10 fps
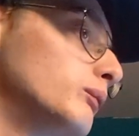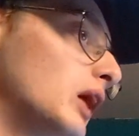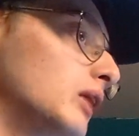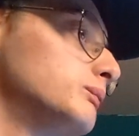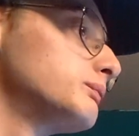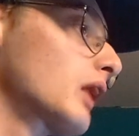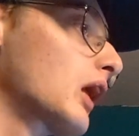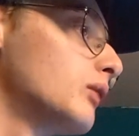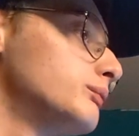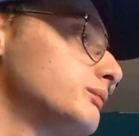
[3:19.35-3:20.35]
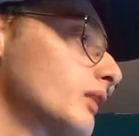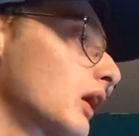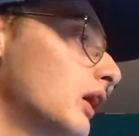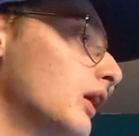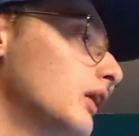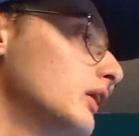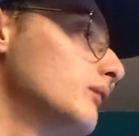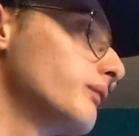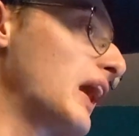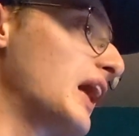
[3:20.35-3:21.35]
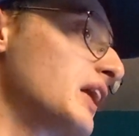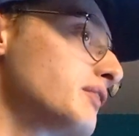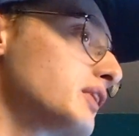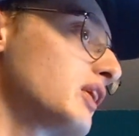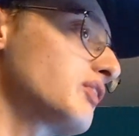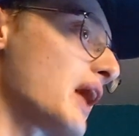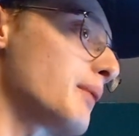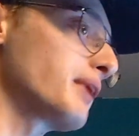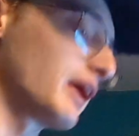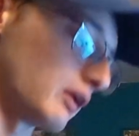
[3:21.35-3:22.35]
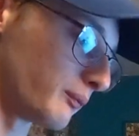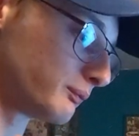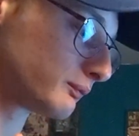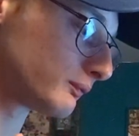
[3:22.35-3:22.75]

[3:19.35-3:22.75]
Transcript: But yeah, I definitely taste the habanero.